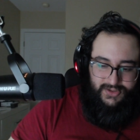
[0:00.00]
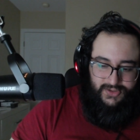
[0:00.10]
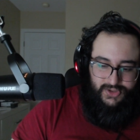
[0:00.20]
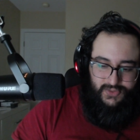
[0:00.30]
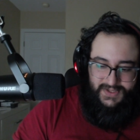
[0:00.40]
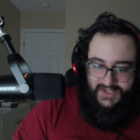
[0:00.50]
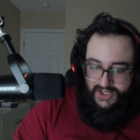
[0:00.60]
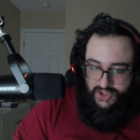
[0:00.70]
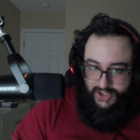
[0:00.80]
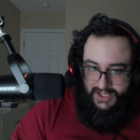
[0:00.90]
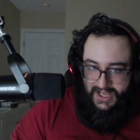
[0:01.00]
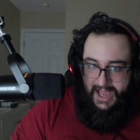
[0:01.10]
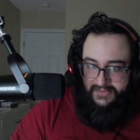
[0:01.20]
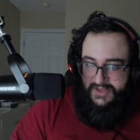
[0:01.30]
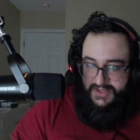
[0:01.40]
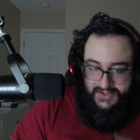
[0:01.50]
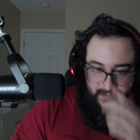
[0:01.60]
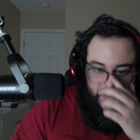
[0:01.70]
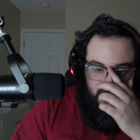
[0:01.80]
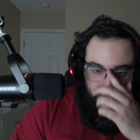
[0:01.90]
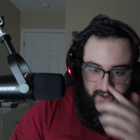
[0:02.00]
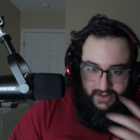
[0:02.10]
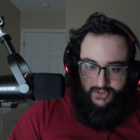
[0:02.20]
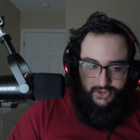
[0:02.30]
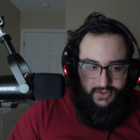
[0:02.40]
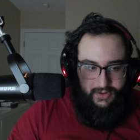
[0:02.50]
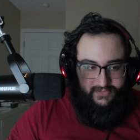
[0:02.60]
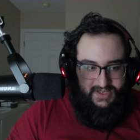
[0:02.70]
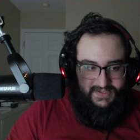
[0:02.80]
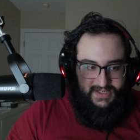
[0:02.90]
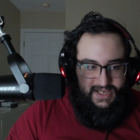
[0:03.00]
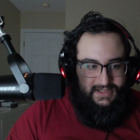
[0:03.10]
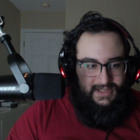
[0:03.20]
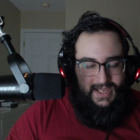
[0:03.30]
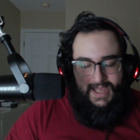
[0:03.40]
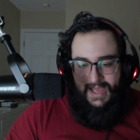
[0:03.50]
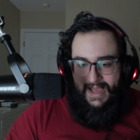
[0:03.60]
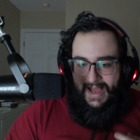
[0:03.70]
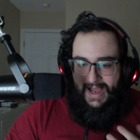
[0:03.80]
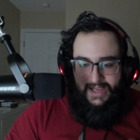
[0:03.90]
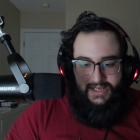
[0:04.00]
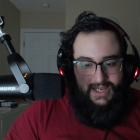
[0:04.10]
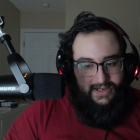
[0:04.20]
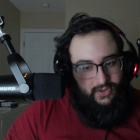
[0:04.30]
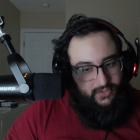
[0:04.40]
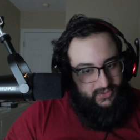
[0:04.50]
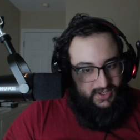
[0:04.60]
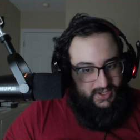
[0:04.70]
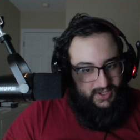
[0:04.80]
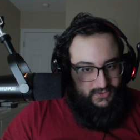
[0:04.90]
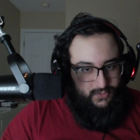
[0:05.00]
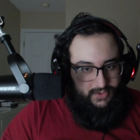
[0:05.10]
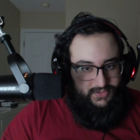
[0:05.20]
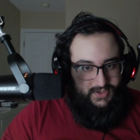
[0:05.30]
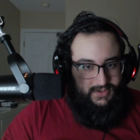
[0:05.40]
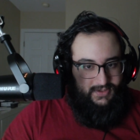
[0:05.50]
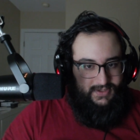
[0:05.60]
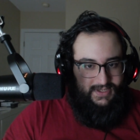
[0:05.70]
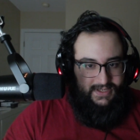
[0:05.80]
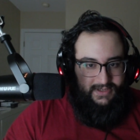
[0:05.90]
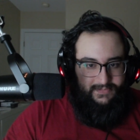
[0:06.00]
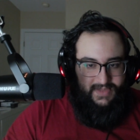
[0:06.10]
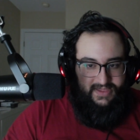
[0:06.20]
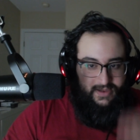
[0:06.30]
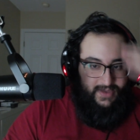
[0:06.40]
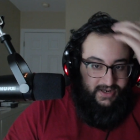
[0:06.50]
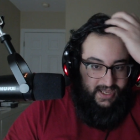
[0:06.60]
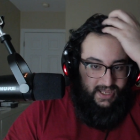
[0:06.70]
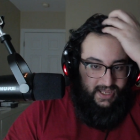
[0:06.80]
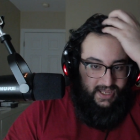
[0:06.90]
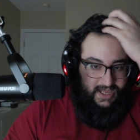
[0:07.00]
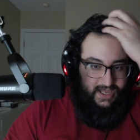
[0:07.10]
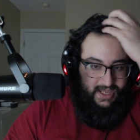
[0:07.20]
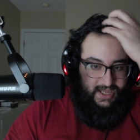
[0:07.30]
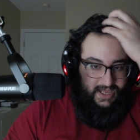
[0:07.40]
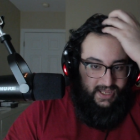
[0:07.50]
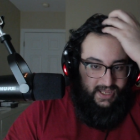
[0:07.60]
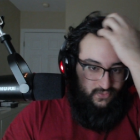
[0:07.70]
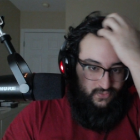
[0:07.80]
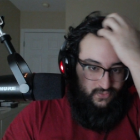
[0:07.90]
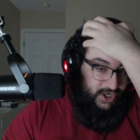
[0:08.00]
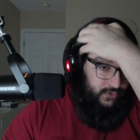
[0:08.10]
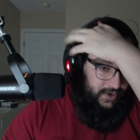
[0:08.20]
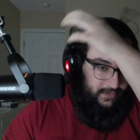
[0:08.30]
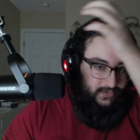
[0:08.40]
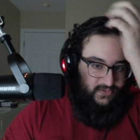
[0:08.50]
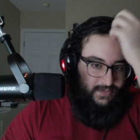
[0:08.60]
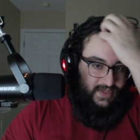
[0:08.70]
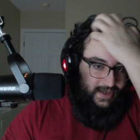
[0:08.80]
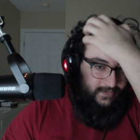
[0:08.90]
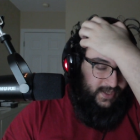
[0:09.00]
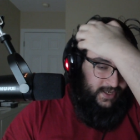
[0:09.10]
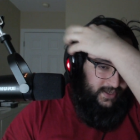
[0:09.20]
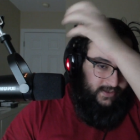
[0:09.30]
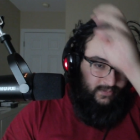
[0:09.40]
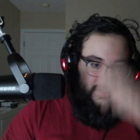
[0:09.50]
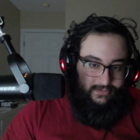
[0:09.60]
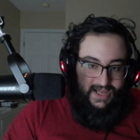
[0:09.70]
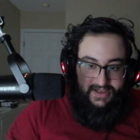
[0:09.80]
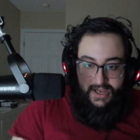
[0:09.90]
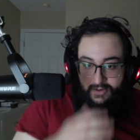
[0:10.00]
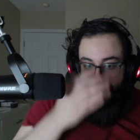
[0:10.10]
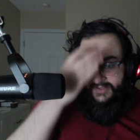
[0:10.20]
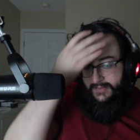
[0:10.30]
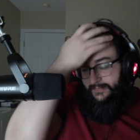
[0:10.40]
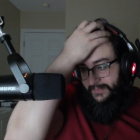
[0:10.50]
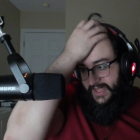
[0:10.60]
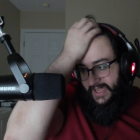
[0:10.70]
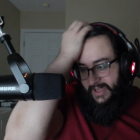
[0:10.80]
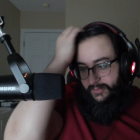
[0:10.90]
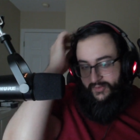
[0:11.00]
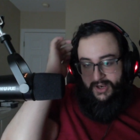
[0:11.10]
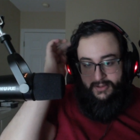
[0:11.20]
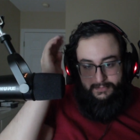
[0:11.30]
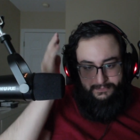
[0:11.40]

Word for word: to essentially have to disappear and never show your face again, I I don't think that's worth it. Um, and the amount of hate that that you generate from that. But I digress. Uh, moving on.